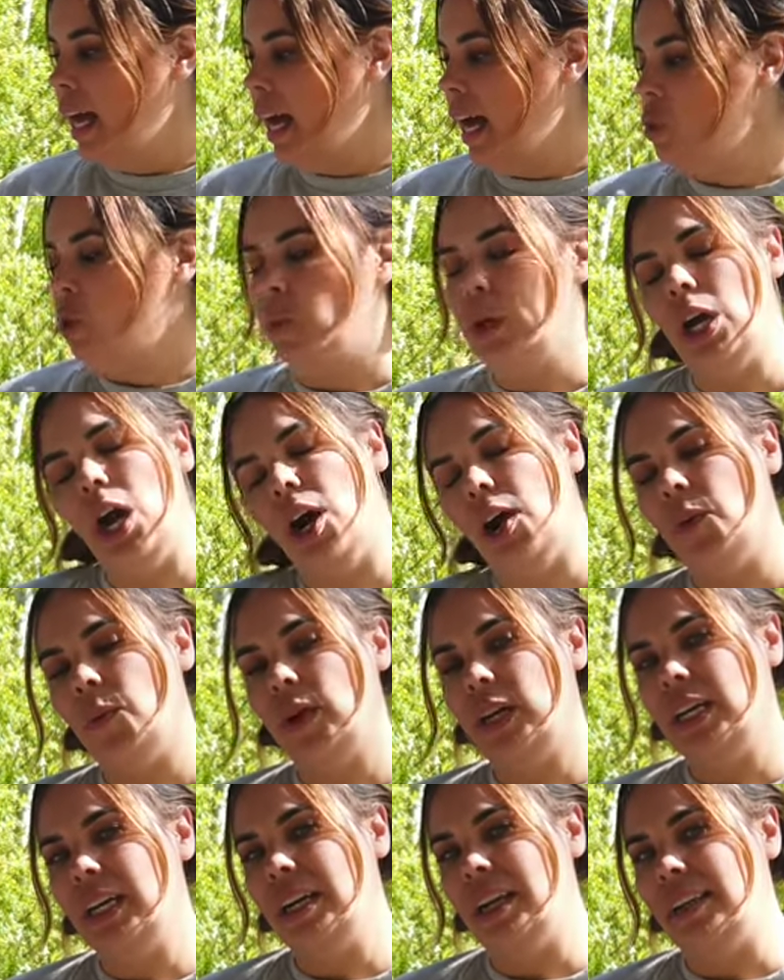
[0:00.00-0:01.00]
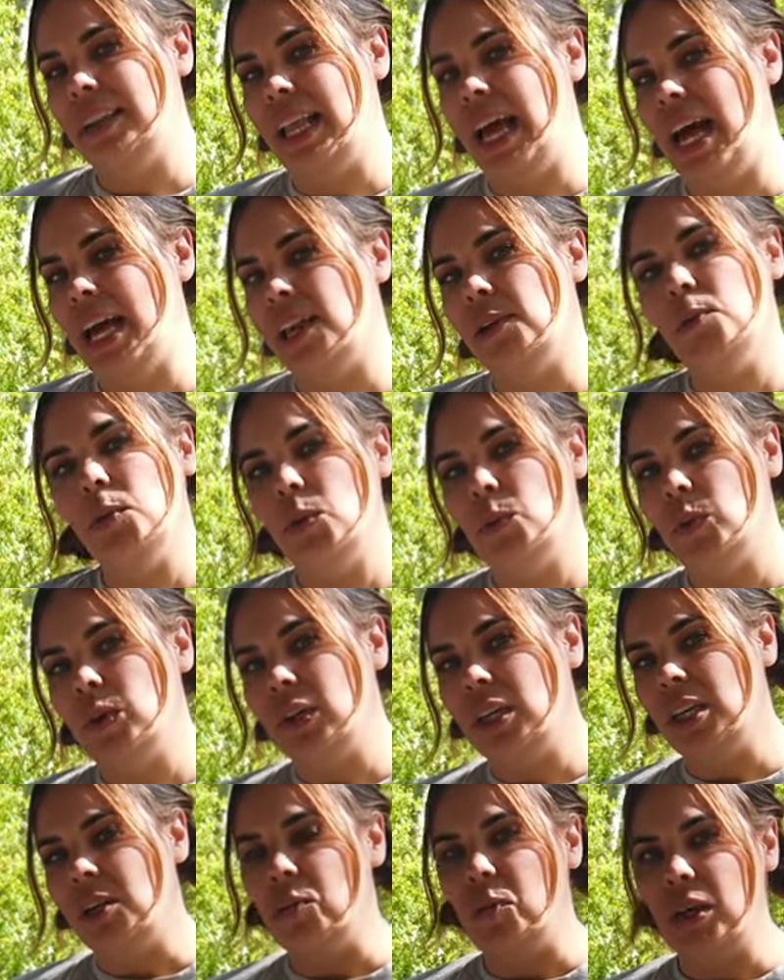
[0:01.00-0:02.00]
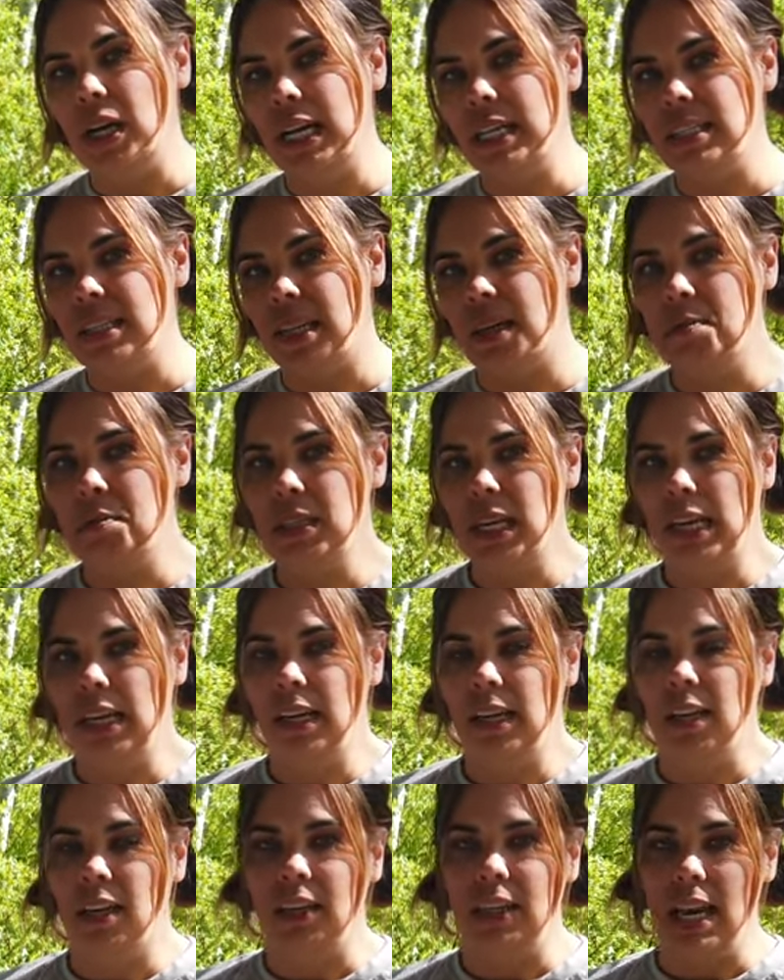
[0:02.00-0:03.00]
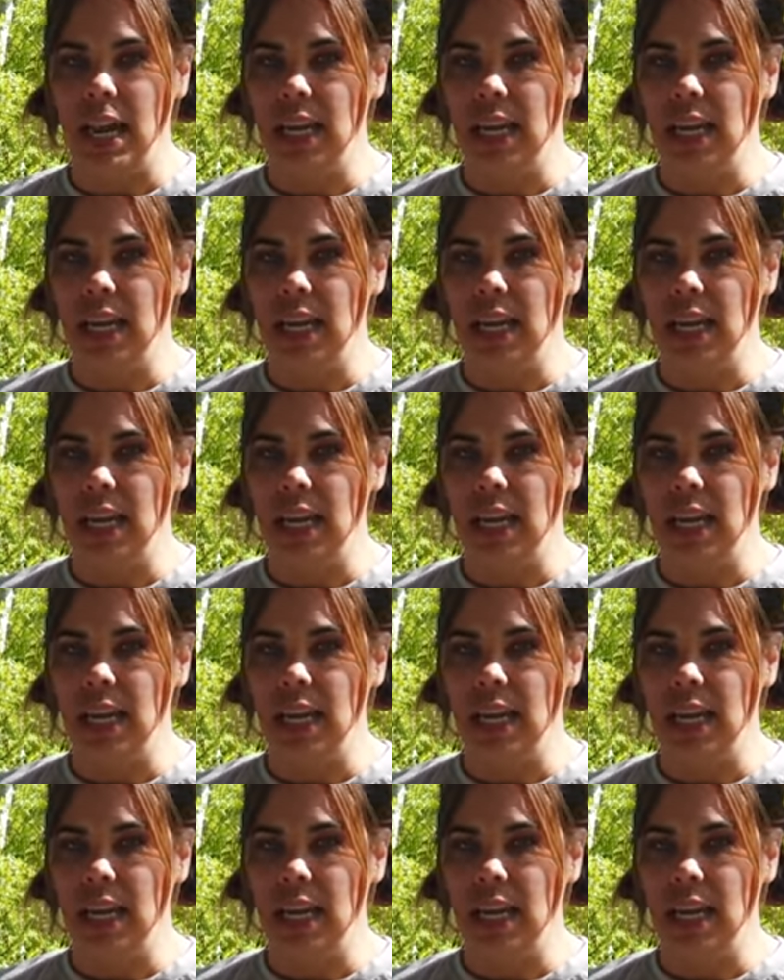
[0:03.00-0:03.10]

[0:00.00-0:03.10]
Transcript: So we are working on that and we will keep you guys updated on